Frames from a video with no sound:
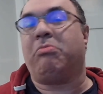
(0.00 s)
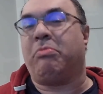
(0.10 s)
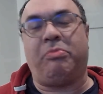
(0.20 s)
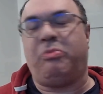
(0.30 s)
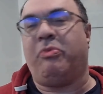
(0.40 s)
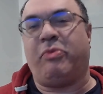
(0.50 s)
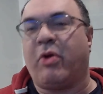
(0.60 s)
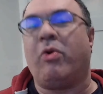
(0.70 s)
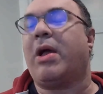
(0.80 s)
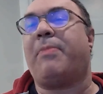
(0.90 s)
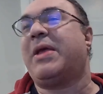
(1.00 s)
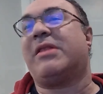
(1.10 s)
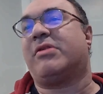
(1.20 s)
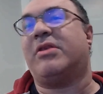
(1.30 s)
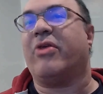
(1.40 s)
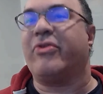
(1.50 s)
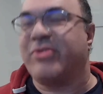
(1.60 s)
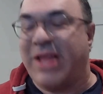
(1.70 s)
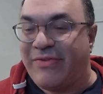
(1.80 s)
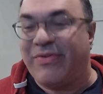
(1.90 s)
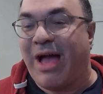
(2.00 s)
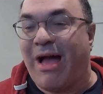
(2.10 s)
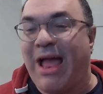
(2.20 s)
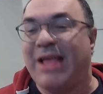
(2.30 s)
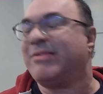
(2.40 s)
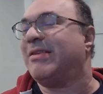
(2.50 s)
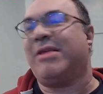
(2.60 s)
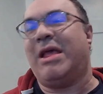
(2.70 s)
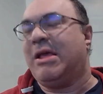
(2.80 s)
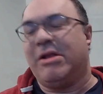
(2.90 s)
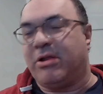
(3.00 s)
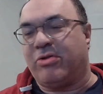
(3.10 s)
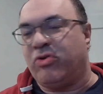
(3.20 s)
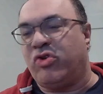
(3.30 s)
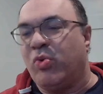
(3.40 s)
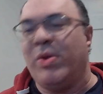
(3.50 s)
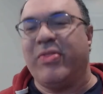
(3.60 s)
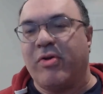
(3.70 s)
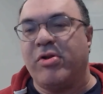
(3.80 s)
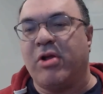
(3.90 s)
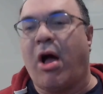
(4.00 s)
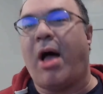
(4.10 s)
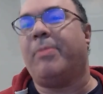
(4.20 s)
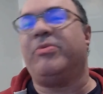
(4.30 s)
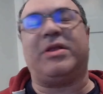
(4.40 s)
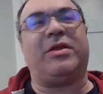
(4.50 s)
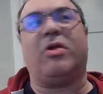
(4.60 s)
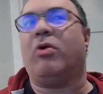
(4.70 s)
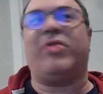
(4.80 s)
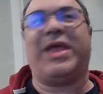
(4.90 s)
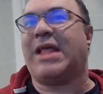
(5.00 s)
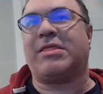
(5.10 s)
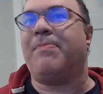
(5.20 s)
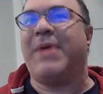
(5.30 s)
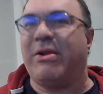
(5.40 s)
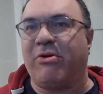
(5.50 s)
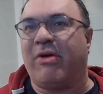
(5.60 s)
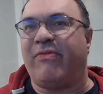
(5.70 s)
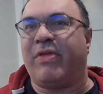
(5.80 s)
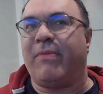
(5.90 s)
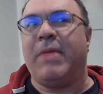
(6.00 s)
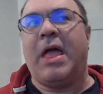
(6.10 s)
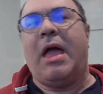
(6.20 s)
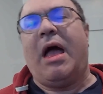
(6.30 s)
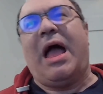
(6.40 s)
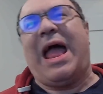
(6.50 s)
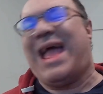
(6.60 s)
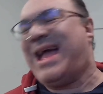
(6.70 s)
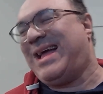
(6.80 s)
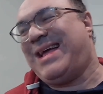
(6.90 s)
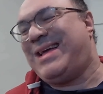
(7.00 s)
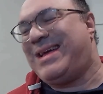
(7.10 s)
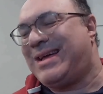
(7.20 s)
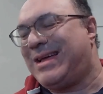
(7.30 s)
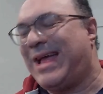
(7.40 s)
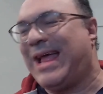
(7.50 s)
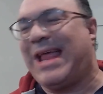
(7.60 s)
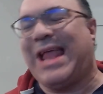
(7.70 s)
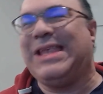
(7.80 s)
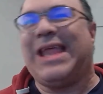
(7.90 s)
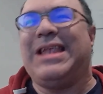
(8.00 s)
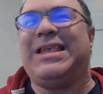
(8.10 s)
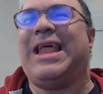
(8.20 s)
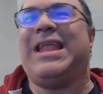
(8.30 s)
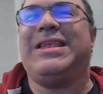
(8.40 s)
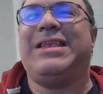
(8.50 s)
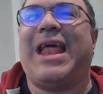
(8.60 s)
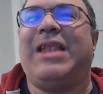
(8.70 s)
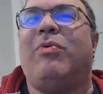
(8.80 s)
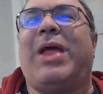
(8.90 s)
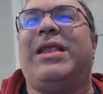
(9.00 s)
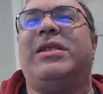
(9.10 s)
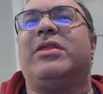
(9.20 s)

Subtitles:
they're going up against another set of guys and just doing their jobs, and, they get the better of them. And it just